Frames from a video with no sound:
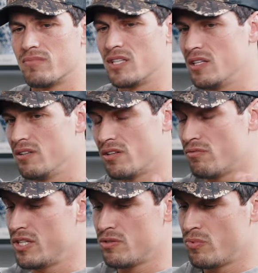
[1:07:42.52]
and the the
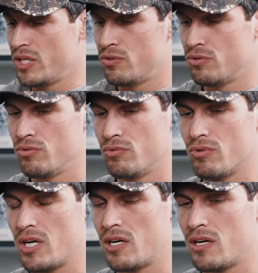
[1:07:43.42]
reason we do.
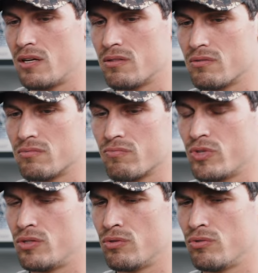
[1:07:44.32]
Uh,
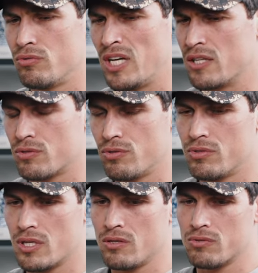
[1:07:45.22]
we do like two
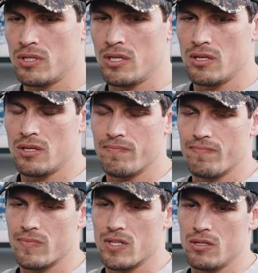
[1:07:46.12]
sales a year
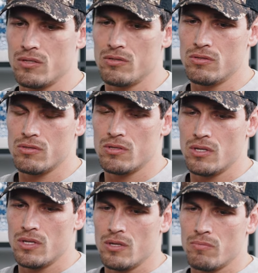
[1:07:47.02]
is
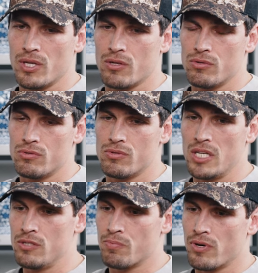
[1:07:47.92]
because
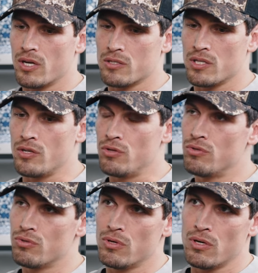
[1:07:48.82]
these products are
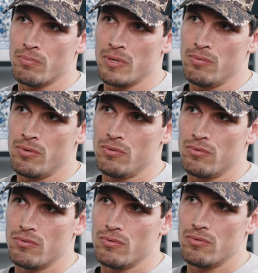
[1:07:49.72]
new to a lot of people.
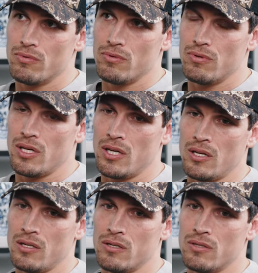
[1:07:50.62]
Yes.
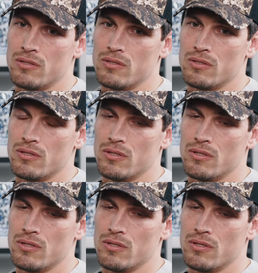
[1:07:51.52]
And